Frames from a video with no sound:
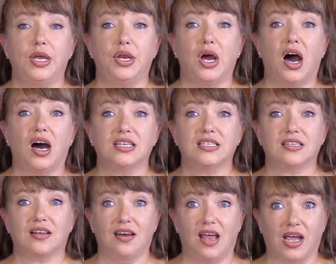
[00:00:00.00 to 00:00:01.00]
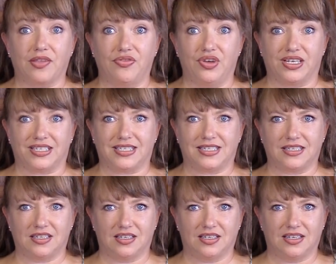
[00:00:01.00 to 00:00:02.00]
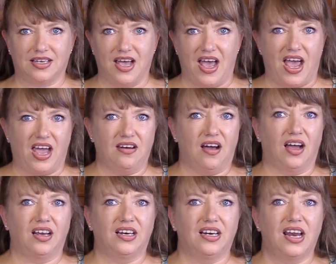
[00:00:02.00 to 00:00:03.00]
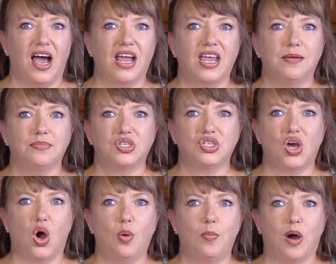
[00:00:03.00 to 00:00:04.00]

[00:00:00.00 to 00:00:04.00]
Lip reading: in husks like this. And I like them so